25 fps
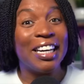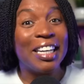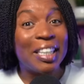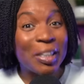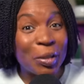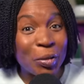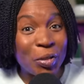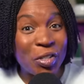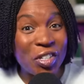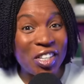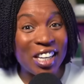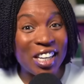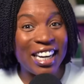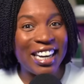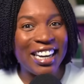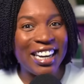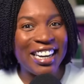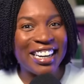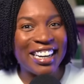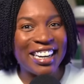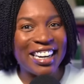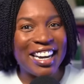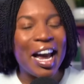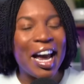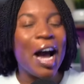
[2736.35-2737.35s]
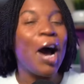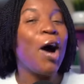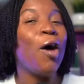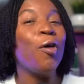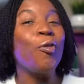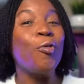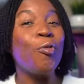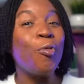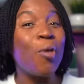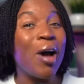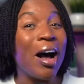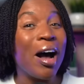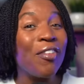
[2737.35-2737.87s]
You see, a
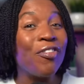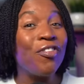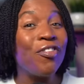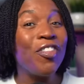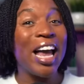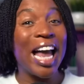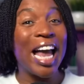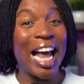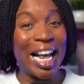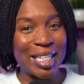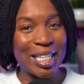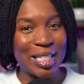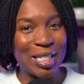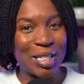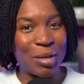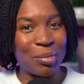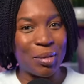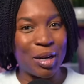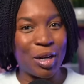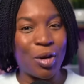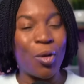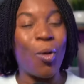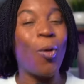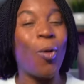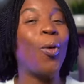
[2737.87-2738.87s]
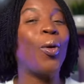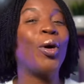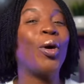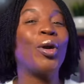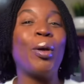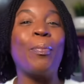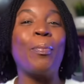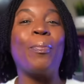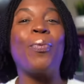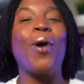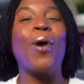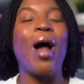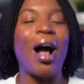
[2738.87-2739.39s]
rough estimate or an
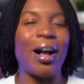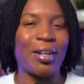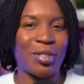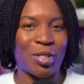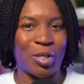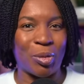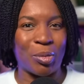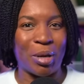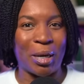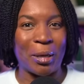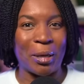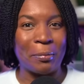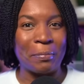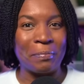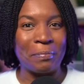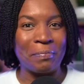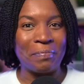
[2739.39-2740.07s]
approximate.